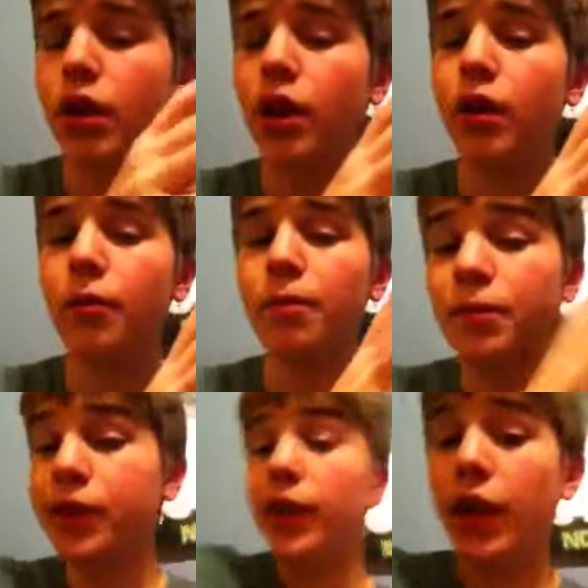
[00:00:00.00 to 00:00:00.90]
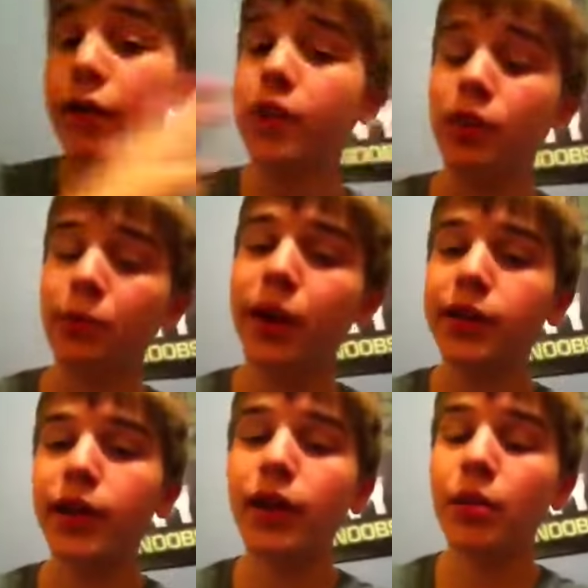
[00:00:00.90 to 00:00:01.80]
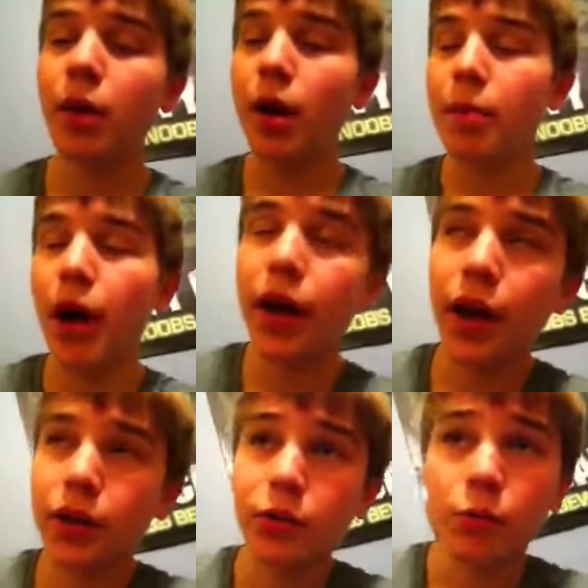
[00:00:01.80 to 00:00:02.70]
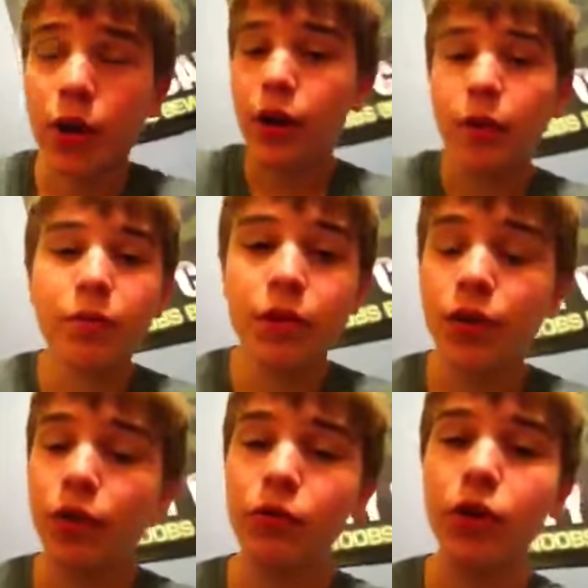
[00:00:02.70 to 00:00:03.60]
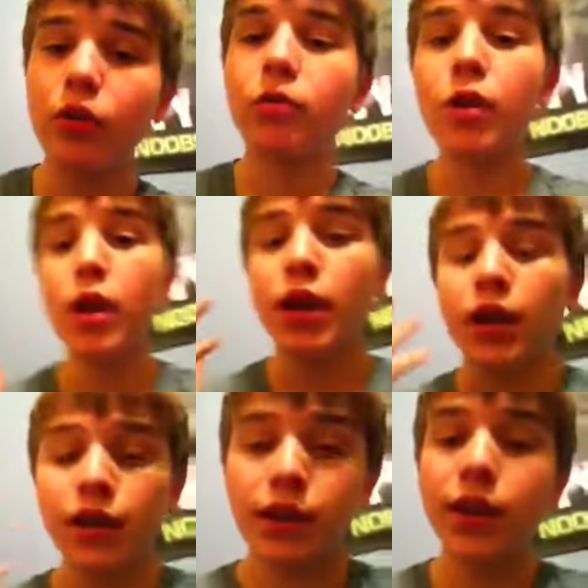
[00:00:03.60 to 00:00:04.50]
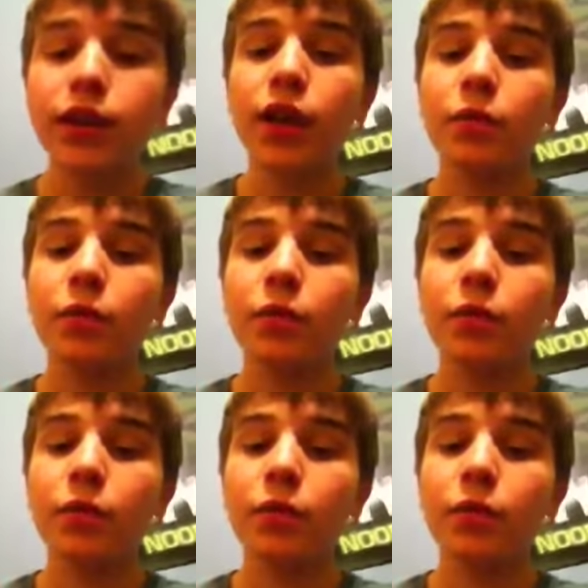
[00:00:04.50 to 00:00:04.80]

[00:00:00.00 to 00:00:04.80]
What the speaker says: the left and the right side of the map, I had to run up, go and get that